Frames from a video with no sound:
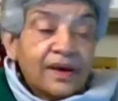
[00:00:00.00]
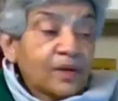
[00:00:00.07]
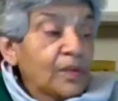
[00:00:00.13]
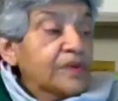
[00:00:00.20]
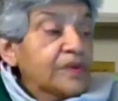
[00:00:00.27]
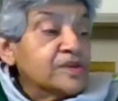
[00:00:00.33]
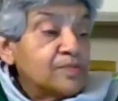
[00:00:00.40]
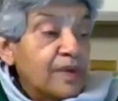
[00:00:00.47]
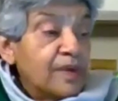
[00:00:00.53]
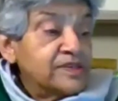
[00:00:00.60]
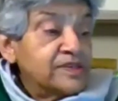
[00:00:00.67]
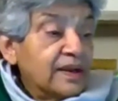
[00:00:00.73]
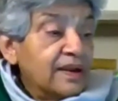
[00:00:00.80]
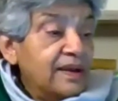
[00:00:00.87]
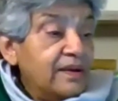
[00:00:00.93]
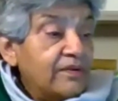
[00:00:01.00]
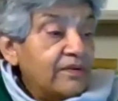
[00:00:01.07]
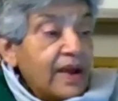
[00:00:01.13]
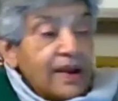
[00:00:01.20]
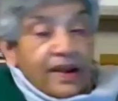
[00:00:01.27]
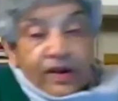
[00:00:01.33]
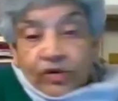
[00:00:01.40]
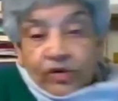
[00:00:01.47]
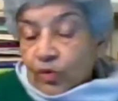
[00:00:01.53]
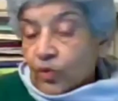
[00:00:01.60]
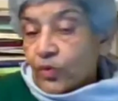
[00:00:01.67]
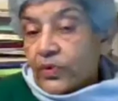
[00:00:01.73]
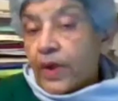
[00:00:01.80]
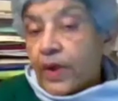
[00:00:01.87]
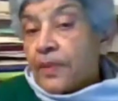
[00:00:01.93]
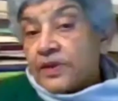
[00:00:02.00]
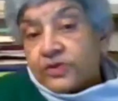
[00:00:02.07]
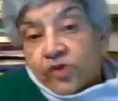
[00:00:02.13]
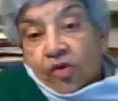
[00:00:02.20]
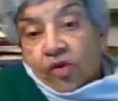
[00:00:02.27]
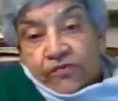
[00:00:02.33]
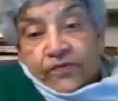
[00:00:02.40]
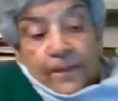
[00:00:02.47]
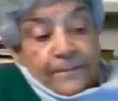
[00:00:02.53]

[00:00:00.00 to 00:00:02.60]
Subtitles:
which is basically really to rip us off.